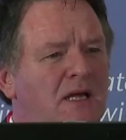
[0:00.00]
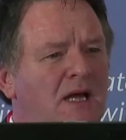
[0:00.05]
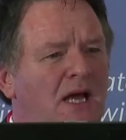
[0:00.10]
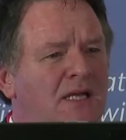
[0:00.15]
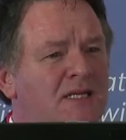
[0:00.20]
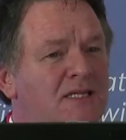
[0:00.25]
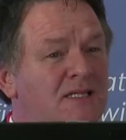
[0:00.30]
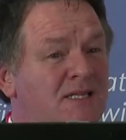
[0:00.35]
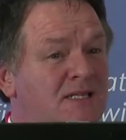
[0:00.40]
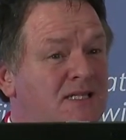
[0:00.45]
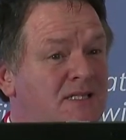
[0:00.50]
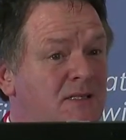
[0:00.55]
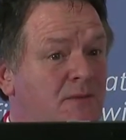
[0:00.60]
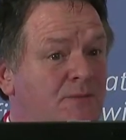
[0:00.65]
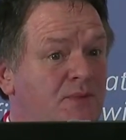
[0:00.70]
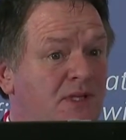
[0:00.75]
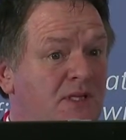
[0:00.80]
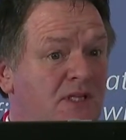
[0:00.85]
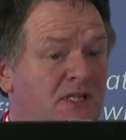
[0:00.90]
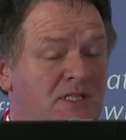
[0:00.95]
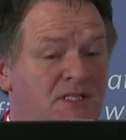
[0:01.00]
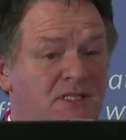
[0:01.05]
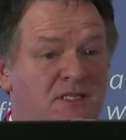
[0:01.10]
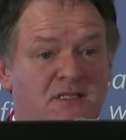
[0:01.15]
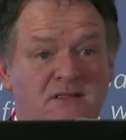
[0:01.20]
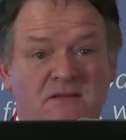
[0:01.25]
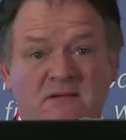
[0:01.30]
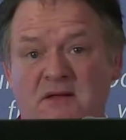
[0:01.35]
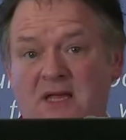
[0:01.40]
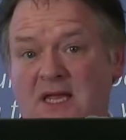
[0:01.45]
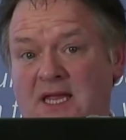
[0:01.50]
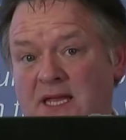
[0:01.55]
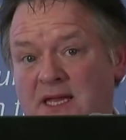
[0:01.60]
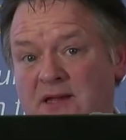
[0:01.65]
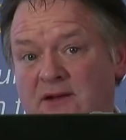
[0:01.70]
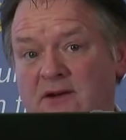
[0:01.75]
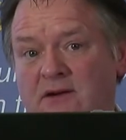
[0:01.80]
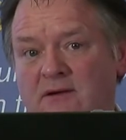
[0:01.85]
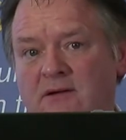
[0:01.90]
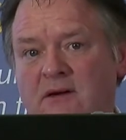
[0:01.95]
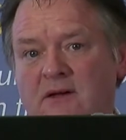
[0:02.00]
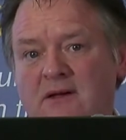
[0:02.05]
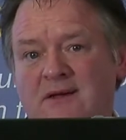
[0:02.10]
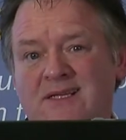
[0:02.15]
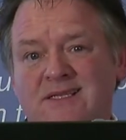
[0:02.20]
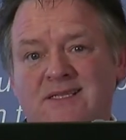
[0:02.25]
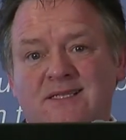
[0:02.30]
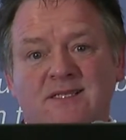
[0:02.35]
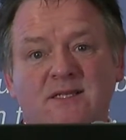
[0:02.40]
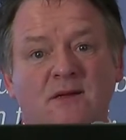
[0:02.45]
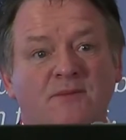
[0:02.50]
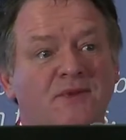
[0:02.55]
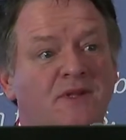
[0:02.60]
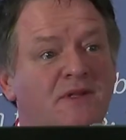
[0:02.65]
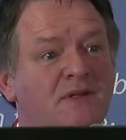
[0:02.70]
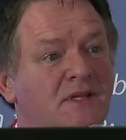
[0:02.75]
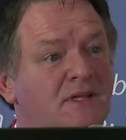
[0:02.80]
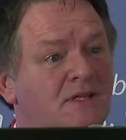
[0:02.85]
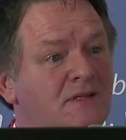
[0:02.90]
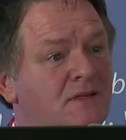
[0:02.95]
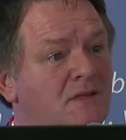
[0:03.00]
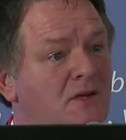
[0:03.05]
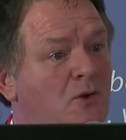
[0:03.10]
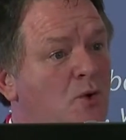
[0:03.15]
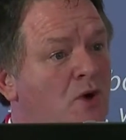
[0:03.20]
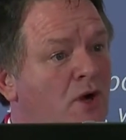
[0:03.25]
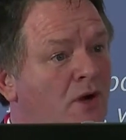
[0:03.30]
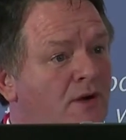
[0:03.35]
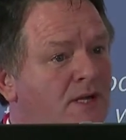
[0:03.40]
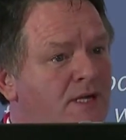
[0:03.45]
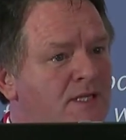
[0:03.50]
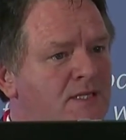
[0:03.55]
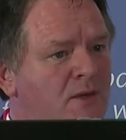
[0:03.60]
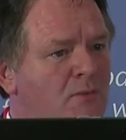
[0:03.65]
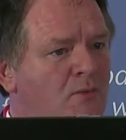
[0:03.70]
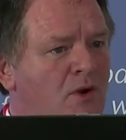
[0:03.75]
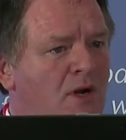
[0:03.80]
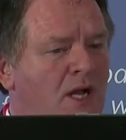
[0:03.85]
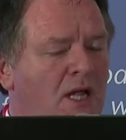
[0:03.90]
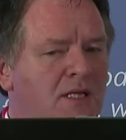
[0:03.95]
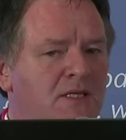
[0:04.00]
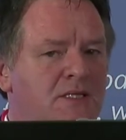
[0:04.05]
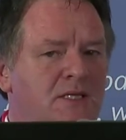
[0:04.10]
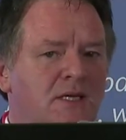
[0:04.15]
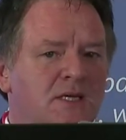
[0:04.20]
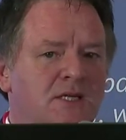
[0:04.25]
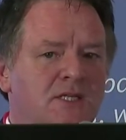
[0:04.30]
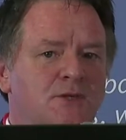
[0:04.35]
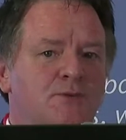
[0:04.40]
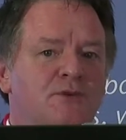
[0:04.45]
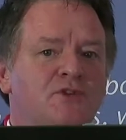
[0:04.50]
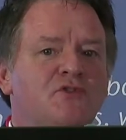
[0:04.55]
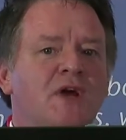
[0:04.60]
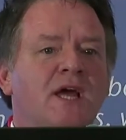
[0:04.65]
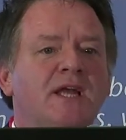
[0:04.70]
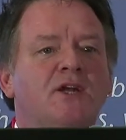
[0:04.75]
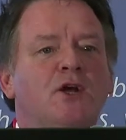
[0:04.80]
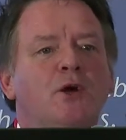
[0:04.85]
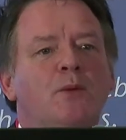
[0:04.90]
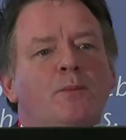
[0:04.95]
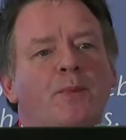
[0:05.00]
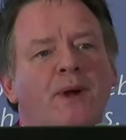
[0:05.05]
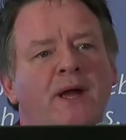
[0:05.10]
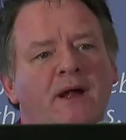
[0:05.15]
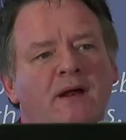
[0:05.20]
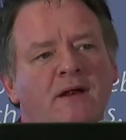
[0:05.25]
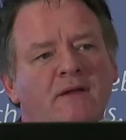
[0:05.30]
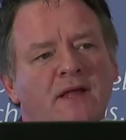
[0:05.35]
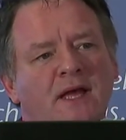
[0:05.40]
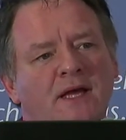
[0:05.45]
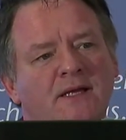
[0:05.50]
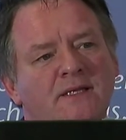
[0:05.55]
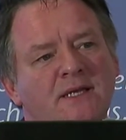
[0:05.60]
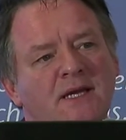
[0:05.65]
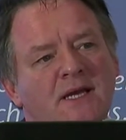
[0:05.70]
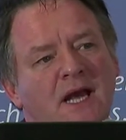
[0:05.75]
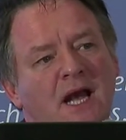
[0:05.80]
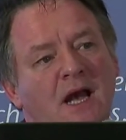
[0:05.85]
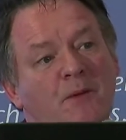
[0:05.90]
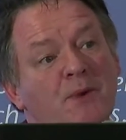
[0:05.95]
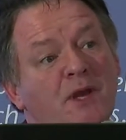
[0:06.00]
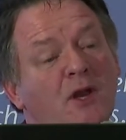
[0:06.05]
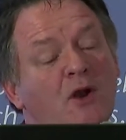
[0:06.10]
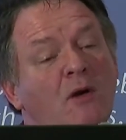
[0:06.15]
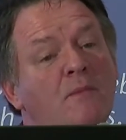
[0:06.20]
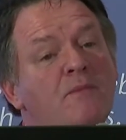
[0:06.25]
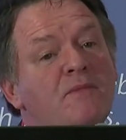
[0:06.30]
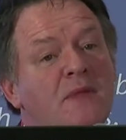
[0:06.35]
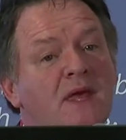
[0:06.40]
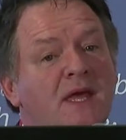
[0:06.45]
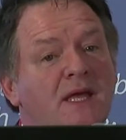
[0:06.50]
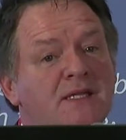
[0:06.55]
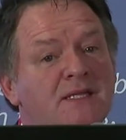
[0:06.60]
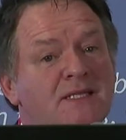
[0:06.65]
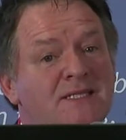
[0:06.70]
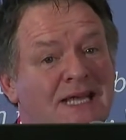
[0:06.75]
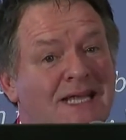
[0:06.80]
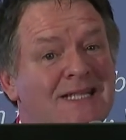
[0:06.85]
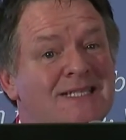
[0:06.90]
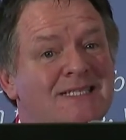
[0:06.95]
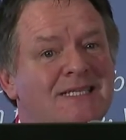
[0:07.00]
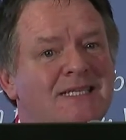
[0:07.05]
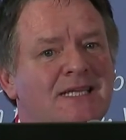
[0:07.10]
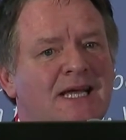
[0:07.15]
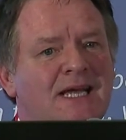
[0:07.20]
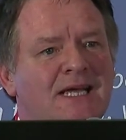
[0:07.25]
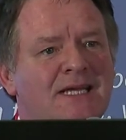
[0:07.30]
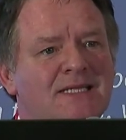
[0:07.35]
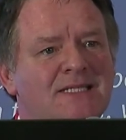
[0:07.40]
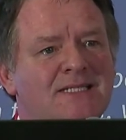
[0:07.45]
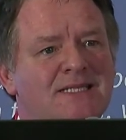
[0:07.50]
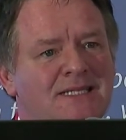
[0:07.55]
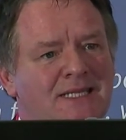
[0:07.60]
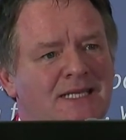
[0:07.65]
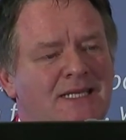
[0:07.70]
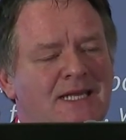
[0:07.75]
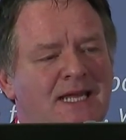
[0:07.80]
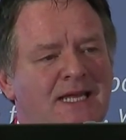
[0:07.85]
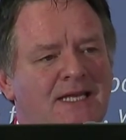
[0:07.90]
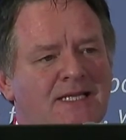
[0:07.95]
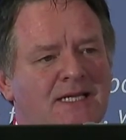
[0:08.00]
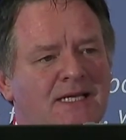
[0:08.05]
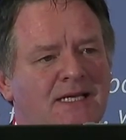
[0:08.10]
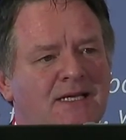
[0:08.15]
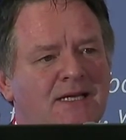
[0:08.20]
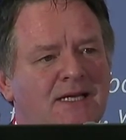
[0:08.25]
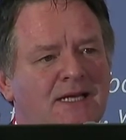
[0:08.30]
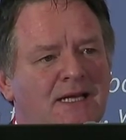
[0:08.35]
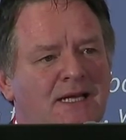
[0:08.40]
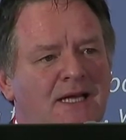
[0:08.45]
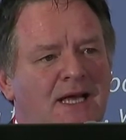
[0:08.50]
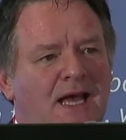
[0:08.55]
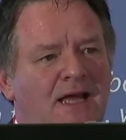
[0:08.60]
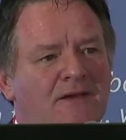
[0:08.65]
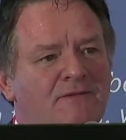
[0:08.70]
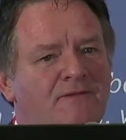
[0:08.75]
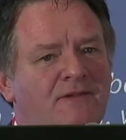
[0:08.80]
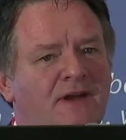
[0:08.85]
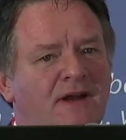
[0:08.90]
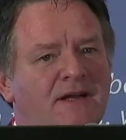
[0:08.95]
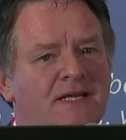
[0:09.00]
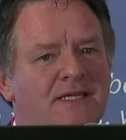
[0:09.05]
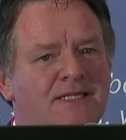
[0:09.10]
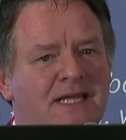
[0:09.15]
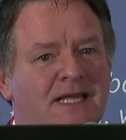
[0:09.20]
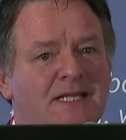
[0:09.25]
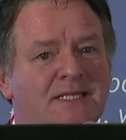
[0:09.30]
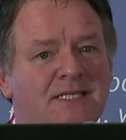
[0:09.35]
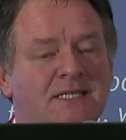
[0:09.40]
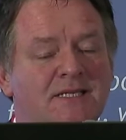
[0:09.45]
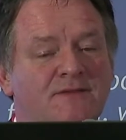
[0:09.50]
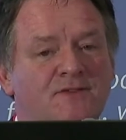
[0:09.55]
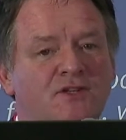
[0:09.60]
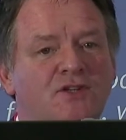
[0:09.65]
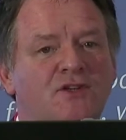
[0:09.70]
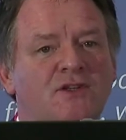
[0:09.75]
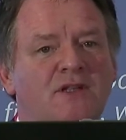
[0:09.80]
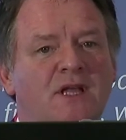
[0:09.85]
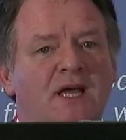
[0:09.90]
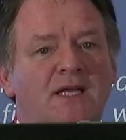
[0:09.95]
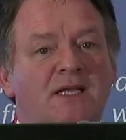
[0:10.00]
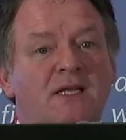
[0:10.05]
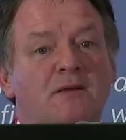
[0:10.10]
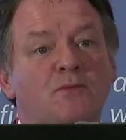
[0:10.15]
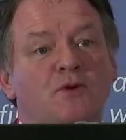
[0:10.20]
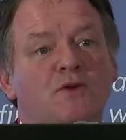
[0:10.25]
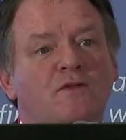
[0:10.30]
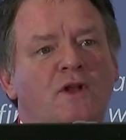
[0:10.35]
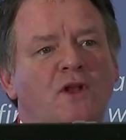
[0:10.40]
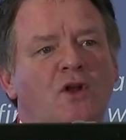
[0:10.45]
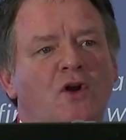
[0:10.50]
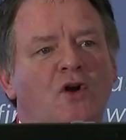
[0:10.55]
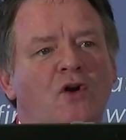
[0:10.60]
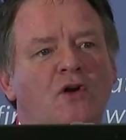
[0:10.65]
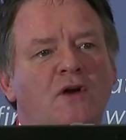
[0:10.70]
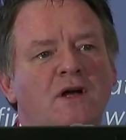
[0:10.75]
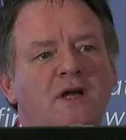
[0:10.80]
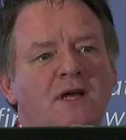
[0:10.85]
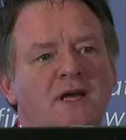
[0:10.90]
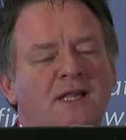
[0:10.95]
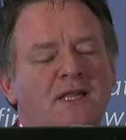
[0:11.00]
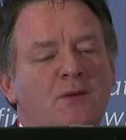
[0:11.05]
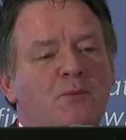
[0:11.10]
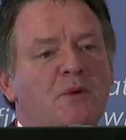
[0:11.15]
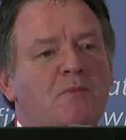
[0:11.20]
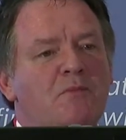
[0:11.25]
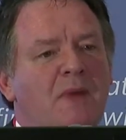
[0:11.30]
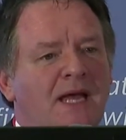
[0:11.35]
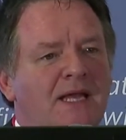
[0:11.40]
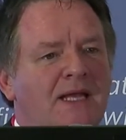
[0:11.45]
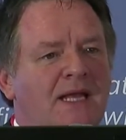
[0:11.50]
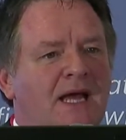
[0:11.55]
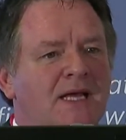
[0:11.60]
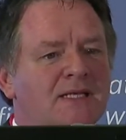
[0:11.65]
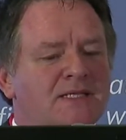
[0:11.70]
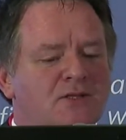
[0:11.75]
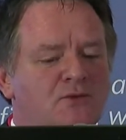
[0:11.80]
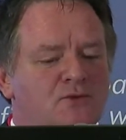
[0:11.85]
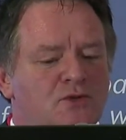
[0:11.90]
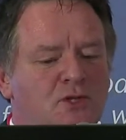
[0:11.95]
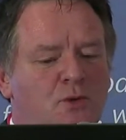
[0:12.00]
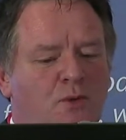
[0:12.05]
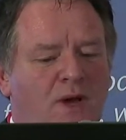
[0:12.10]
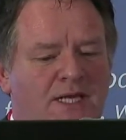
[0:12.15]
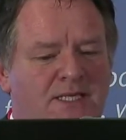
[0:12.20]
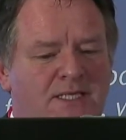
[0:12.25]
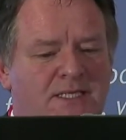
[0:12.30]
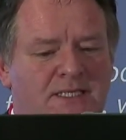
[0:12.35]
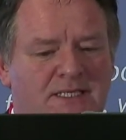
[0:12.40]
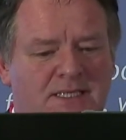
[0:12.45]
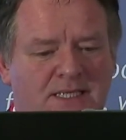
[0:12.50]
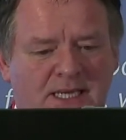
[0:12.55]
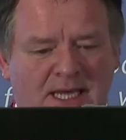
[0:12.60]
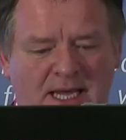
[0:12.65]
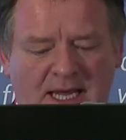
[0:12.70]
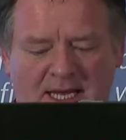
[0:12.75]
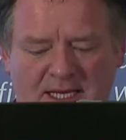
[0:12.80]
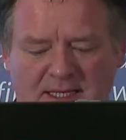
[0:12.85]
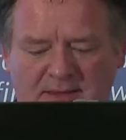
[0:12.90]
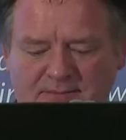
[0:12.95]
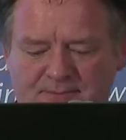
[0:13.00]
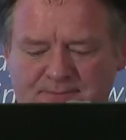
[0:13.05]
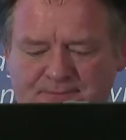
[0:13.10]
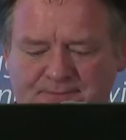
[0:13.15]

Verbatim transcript: And is this something that's here? Is it something that's occurring somewhere else? So, we try to compare that and we come then sensitized to the data and very sensitive to that and move along, and then we might ask those questions again.